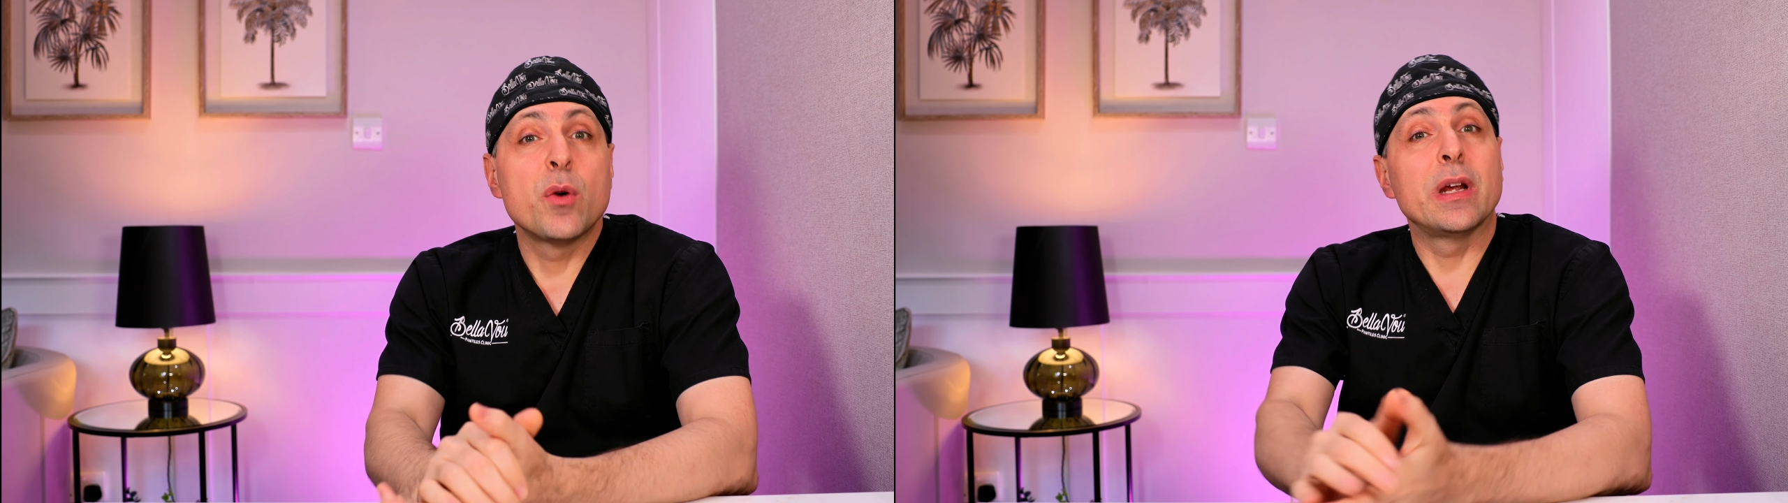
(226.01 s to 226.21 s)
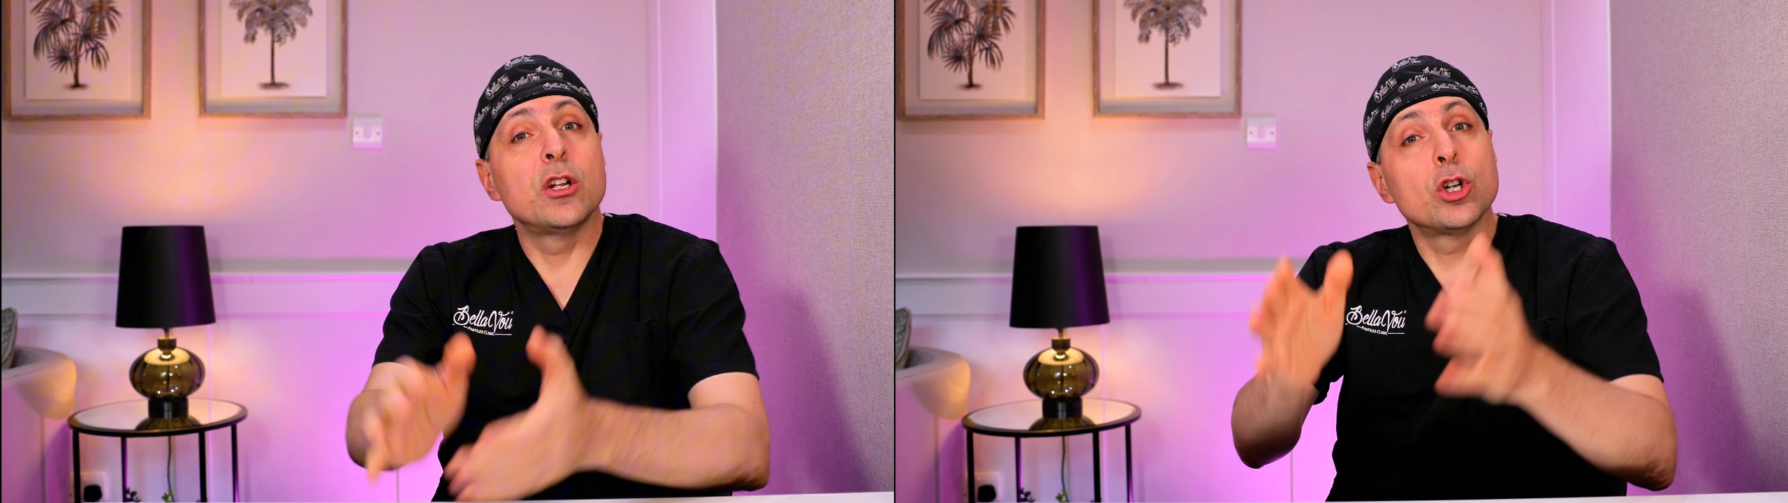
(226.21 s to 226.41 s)

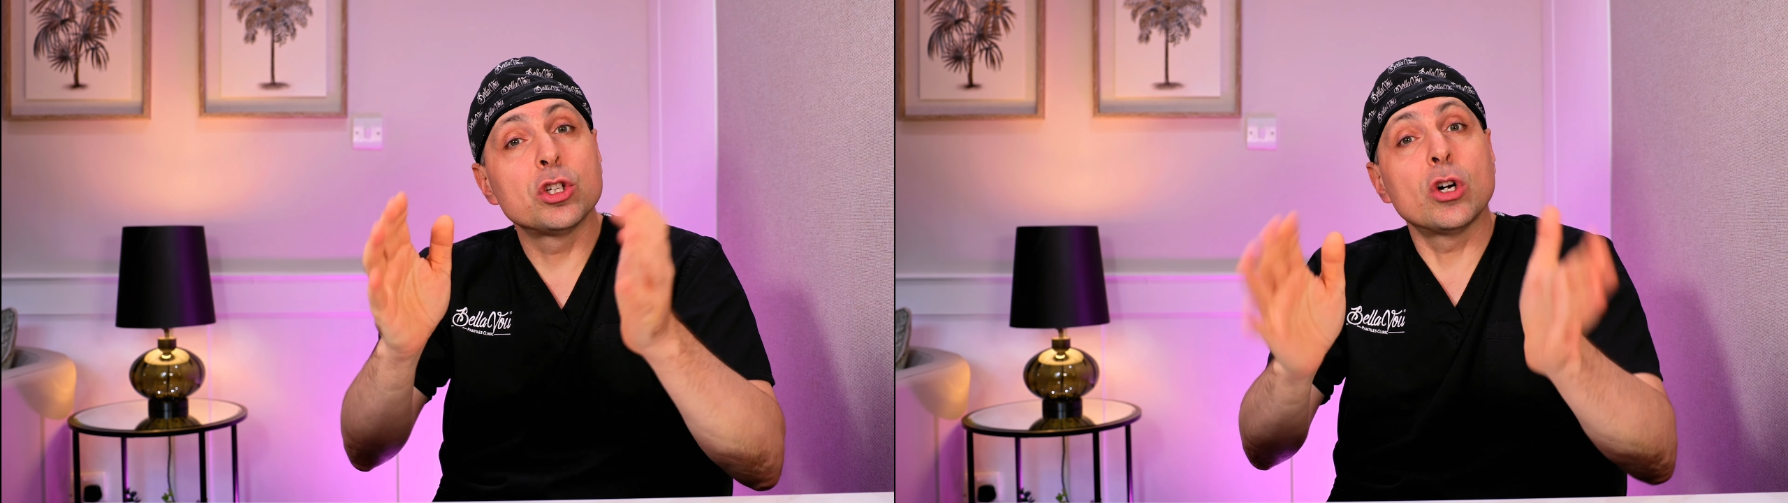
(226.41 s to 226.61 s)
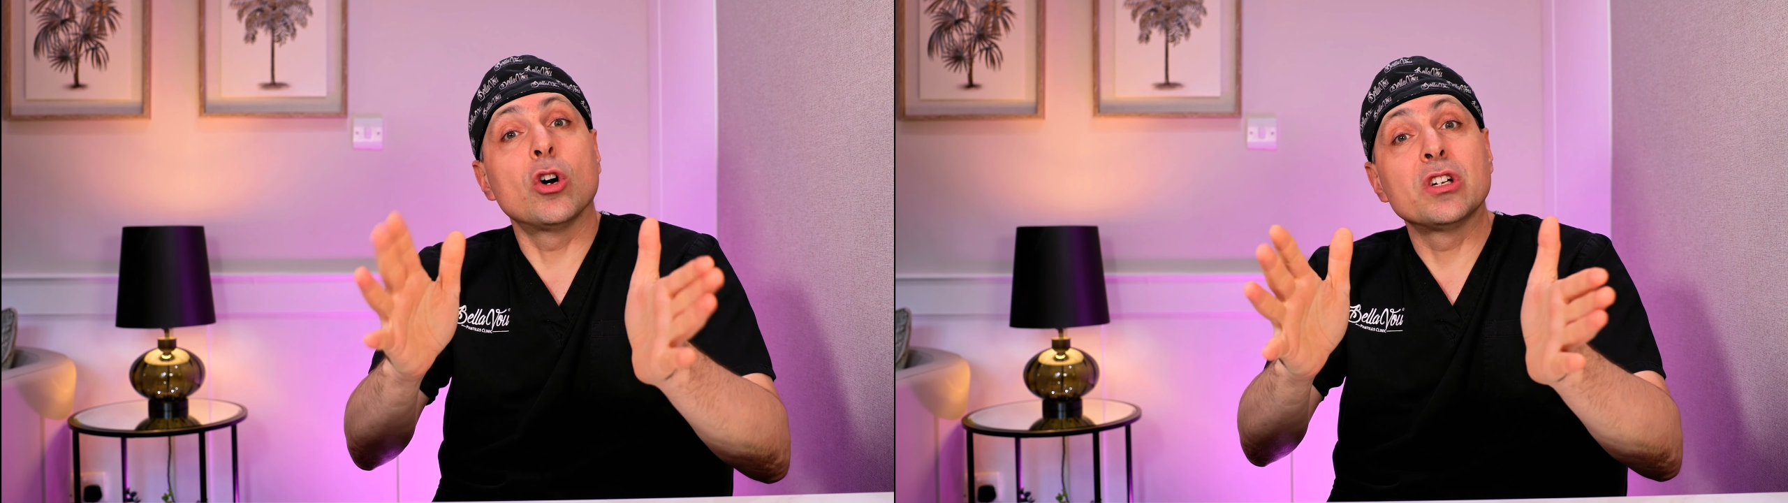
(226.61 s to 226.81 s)
will
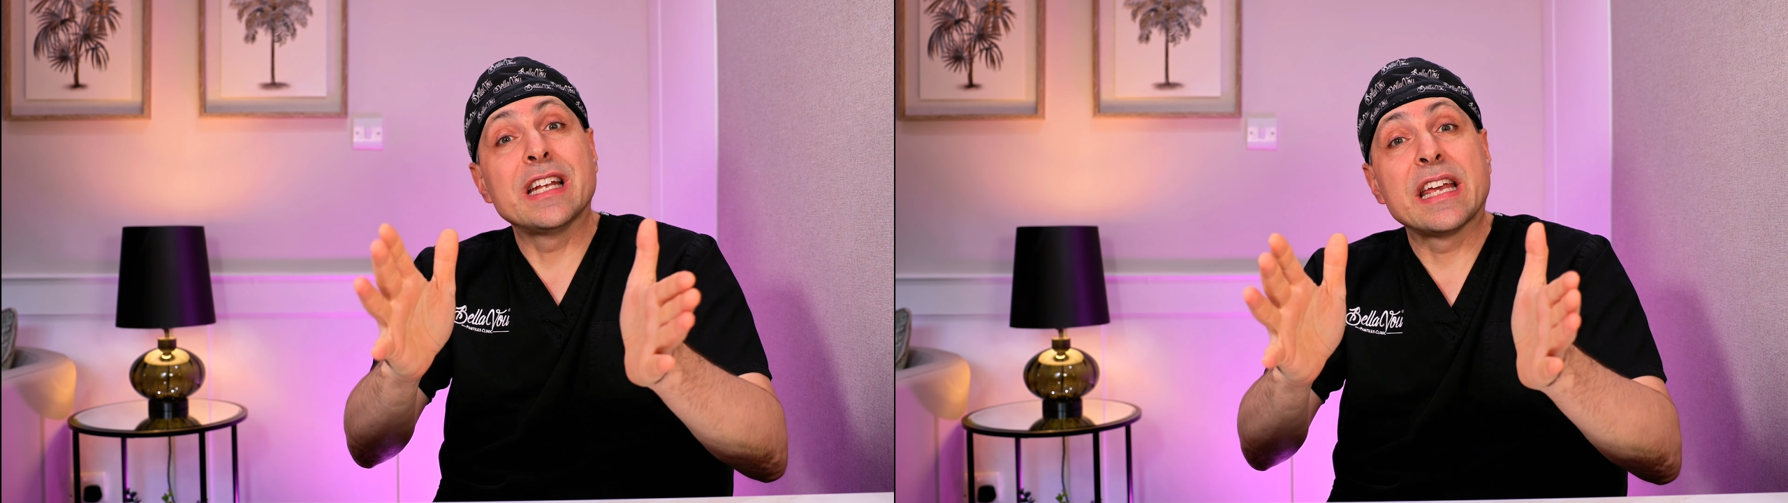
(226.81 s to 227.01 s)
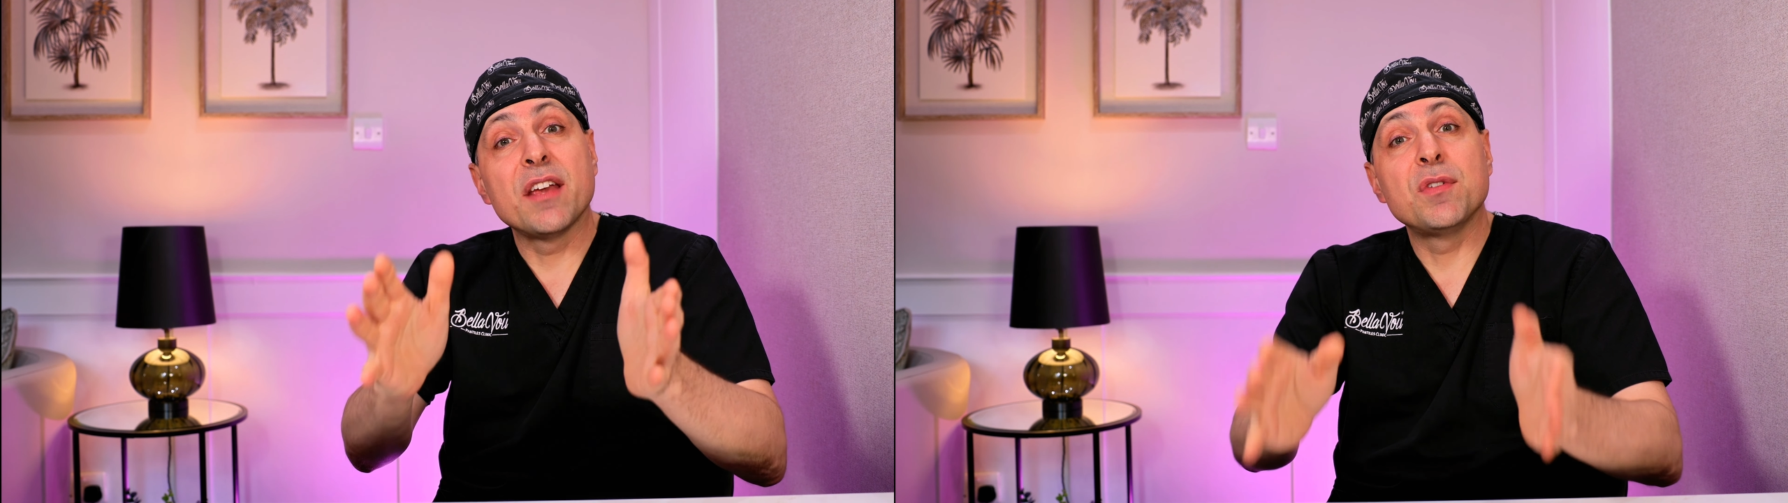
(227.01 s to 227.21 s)
not
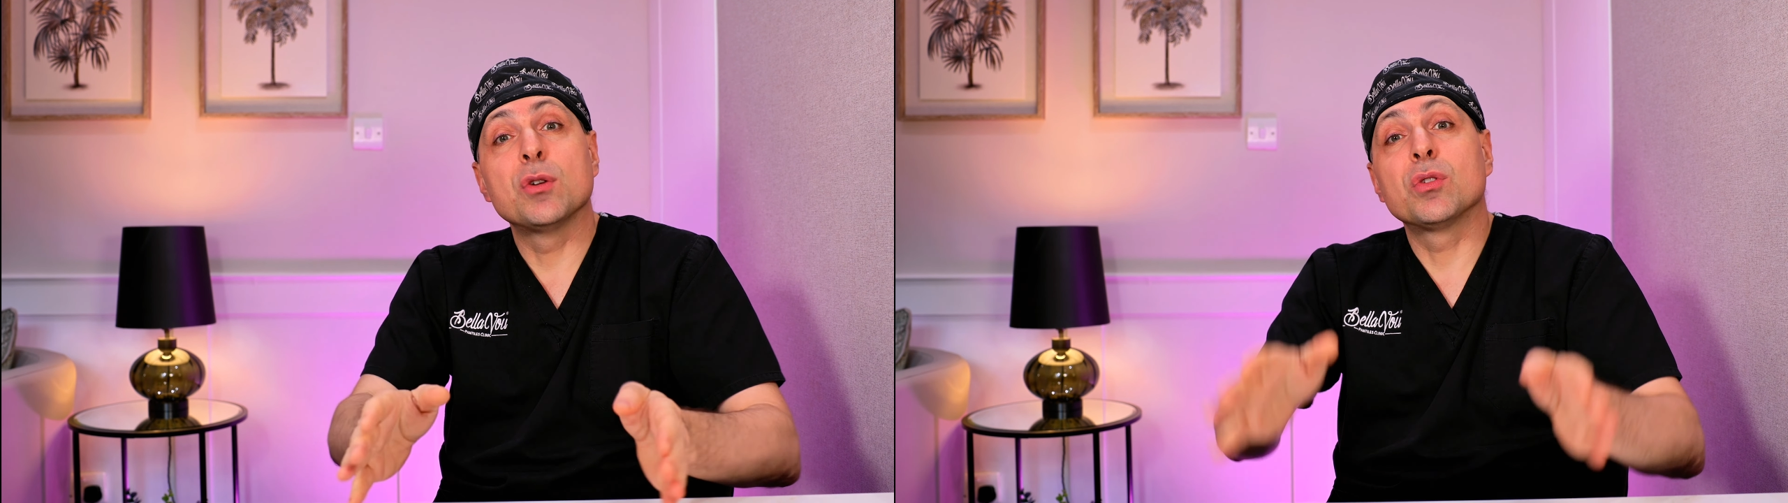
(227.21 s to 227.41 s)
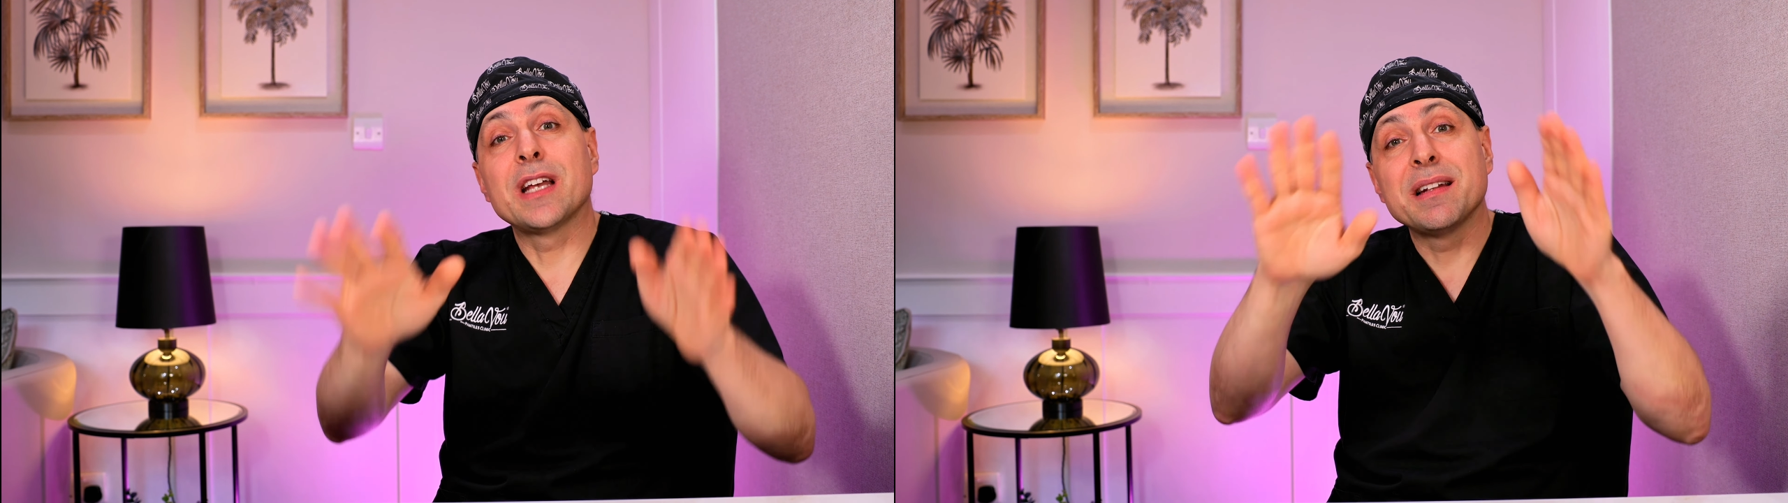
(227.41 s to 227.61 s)
only give
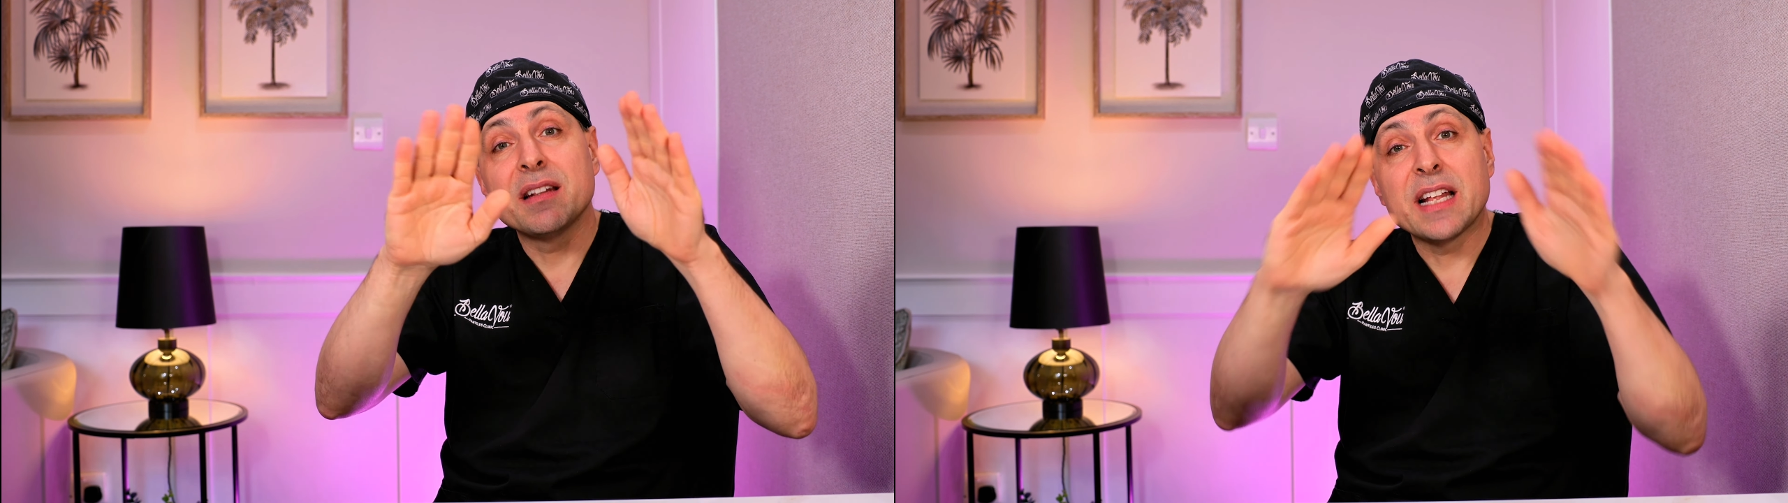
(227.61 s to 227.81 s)
you that